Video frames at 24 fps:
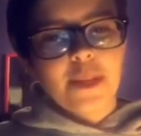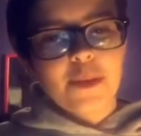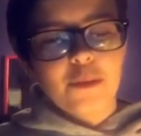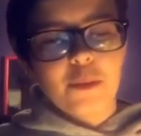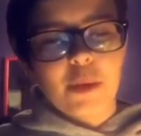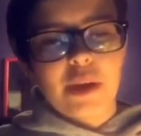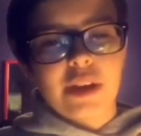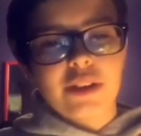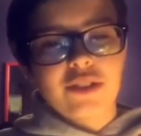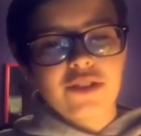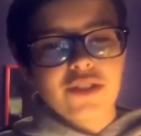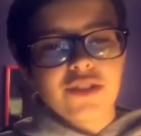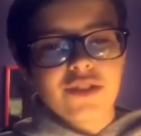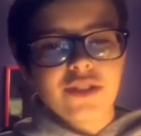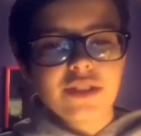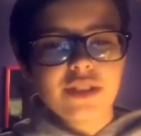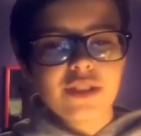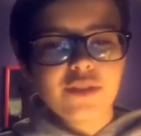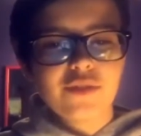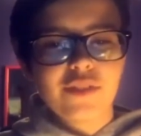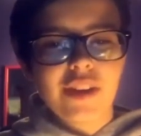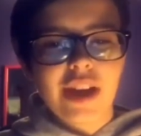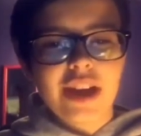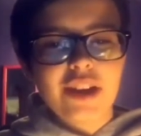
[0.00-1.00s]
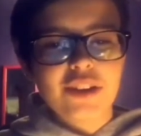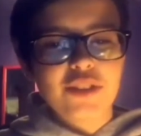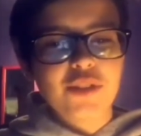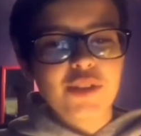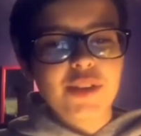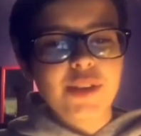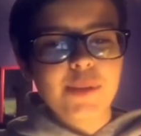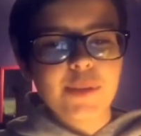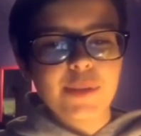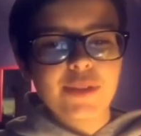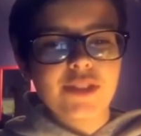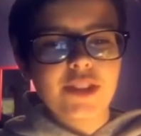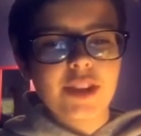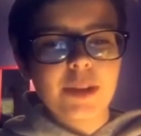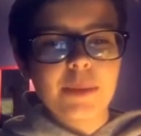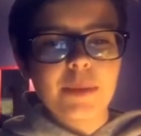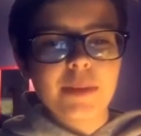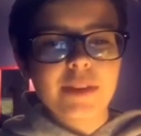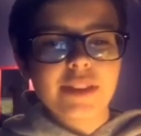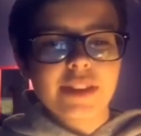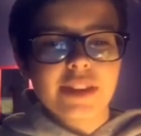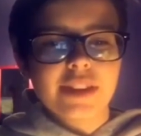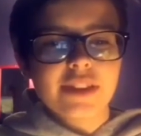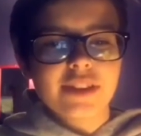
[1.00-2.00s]
Wages in the factory were
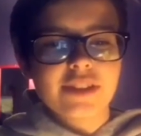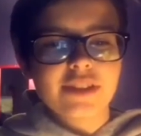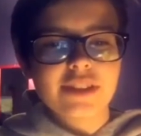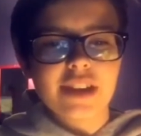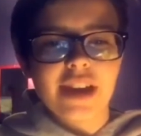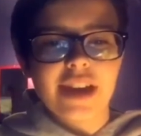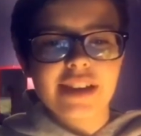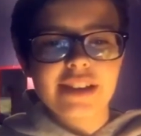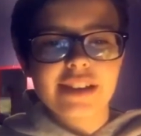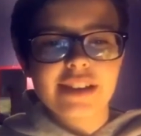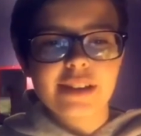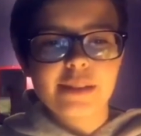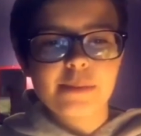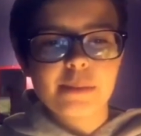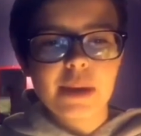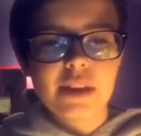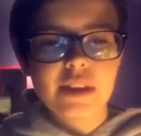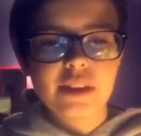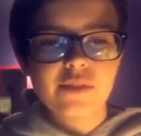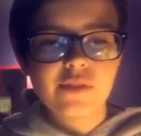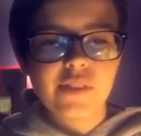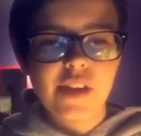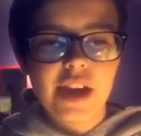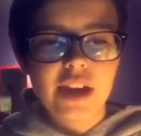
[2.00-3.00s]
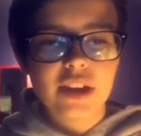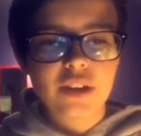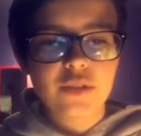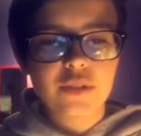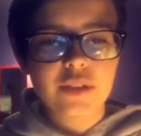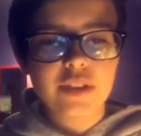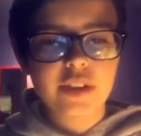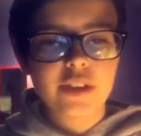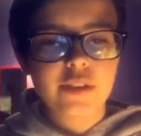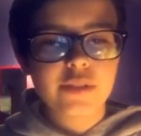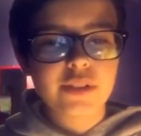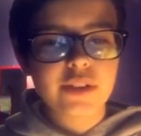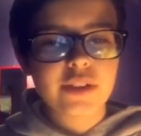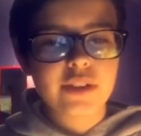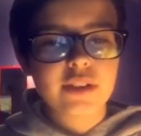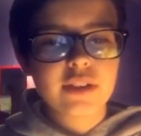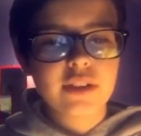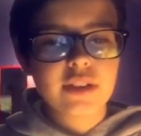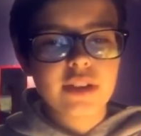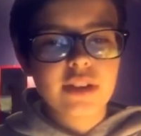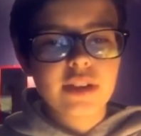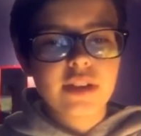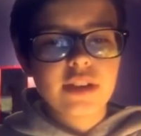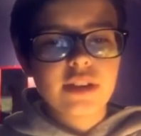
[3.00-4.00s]
typically decided by the factory owner.
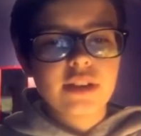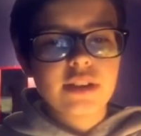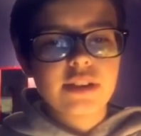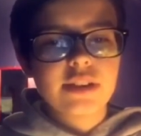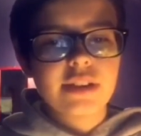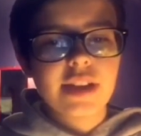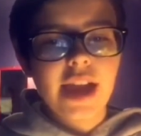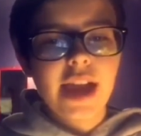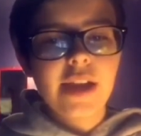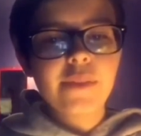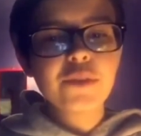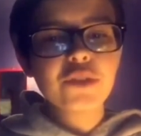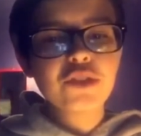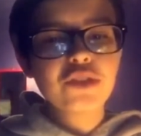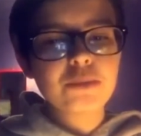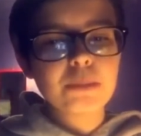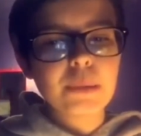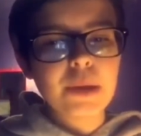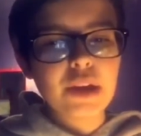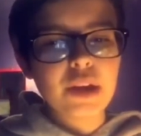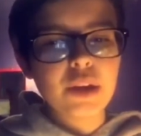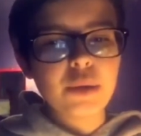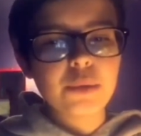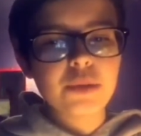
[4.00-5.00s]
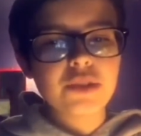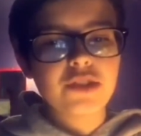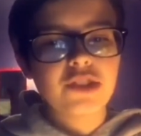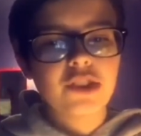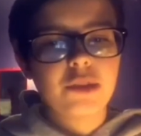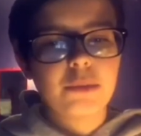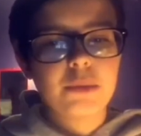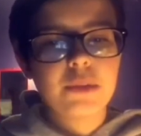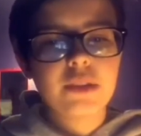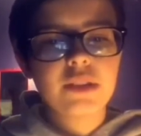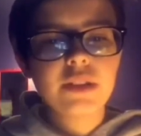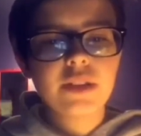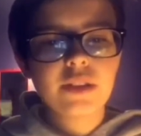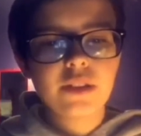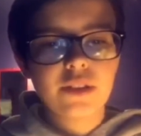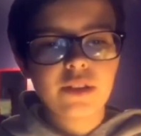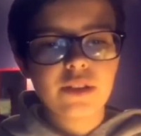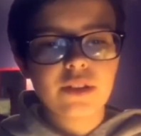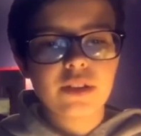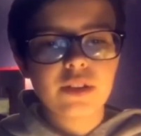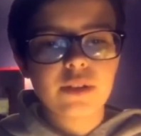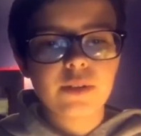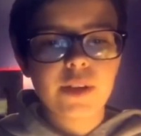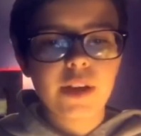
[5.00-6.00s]
The average male would typically
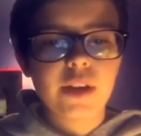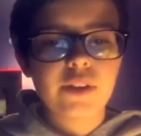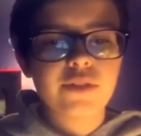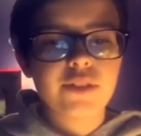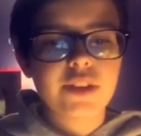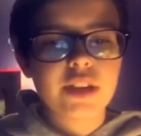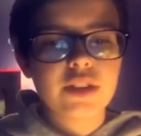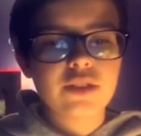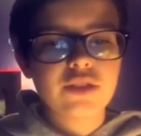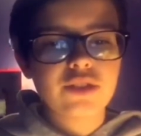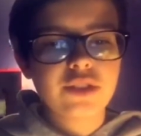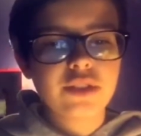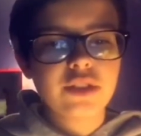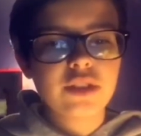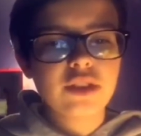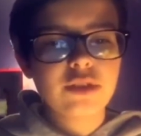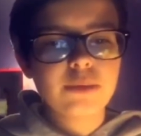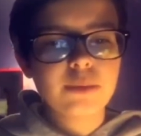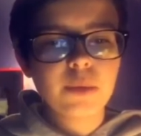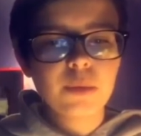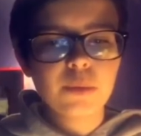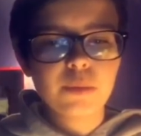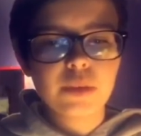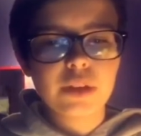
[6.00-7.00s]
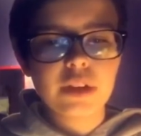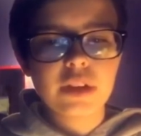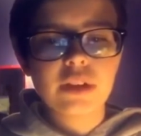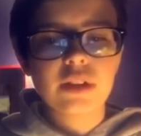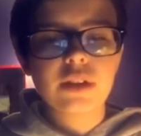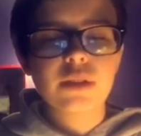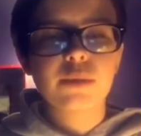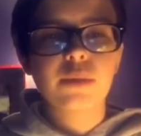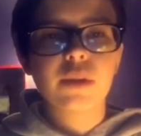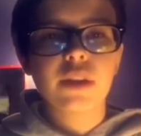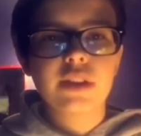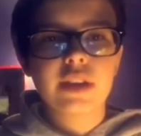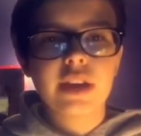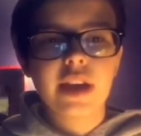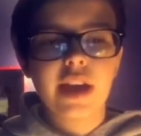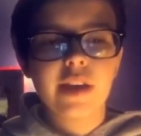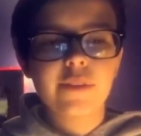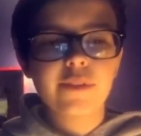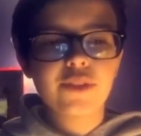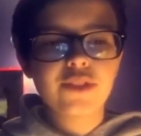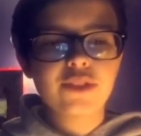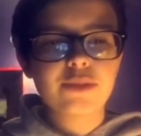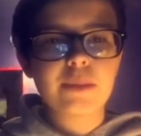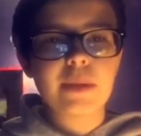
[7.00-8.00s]
earn around 10 shillings per week, while the
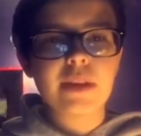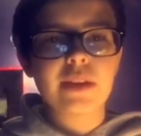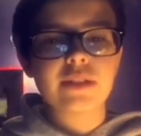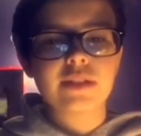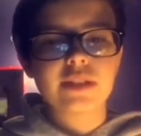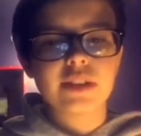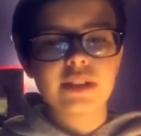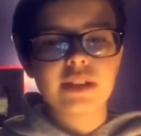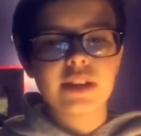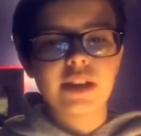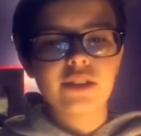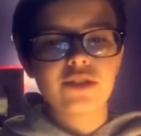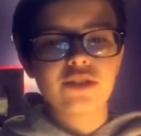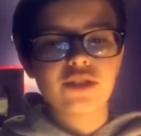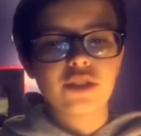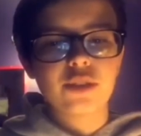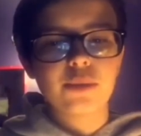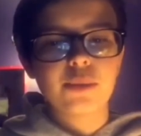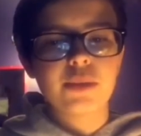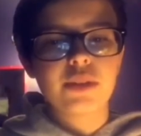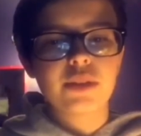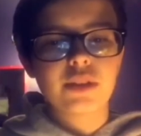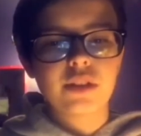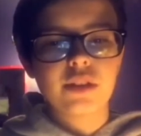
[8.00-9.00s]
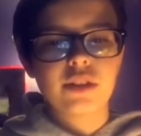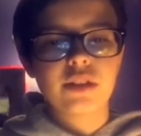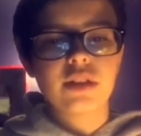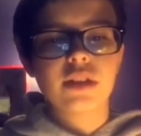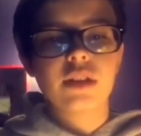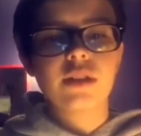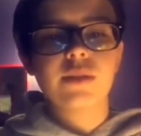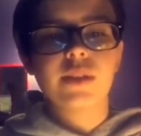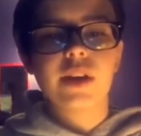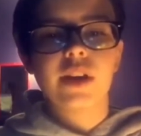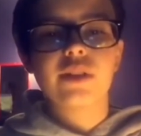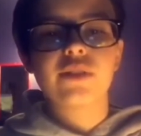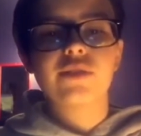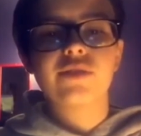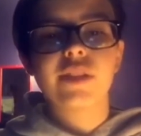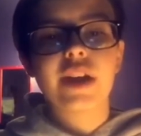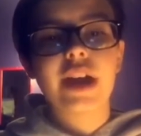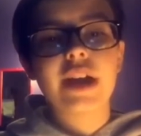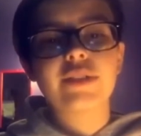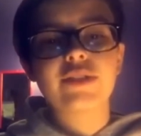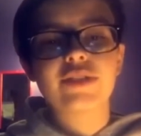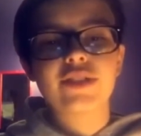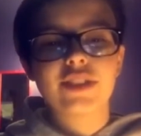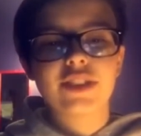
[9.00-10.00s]
average male teenager would earn around
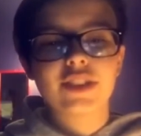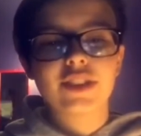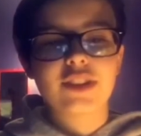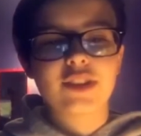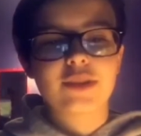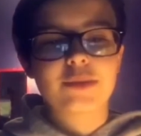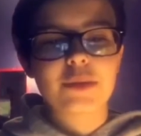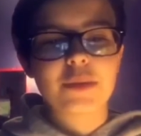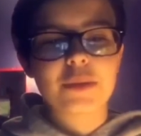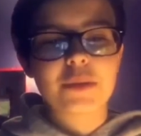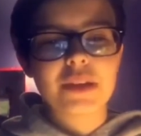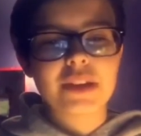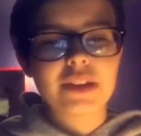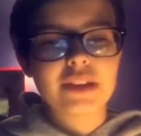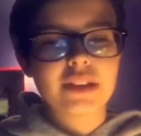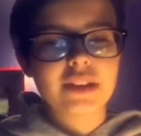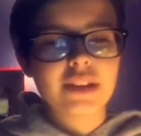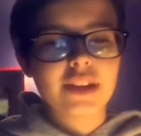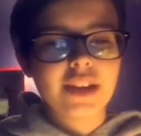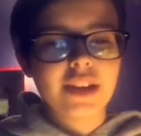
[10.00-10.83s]
5 shillings per week.